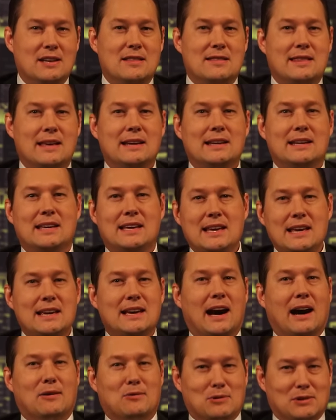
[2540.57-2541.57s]
Then he
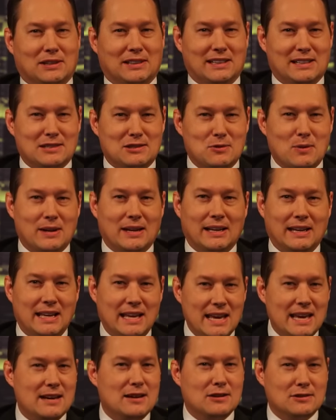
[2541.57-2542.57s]
got really into it, and
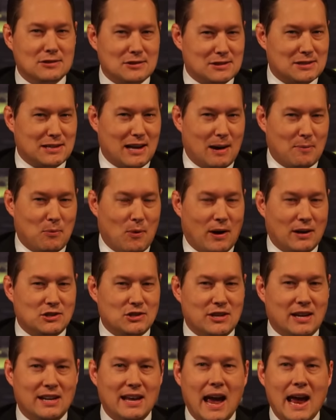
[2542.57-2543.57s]
he couldn't stop watching it.